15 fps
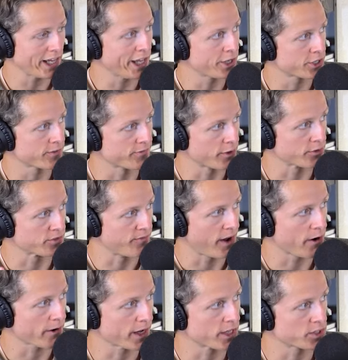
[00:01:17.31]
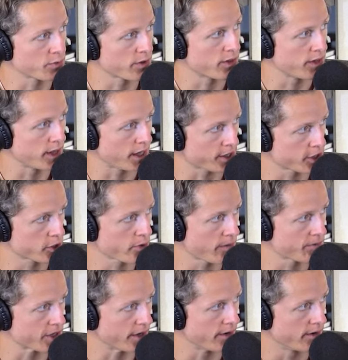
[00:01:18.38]
each of those variants within that
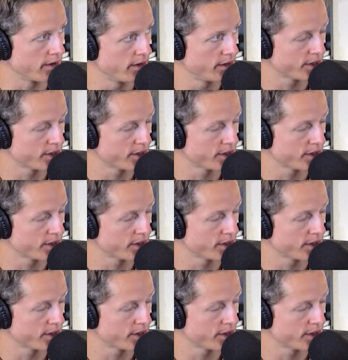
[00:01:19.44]
description.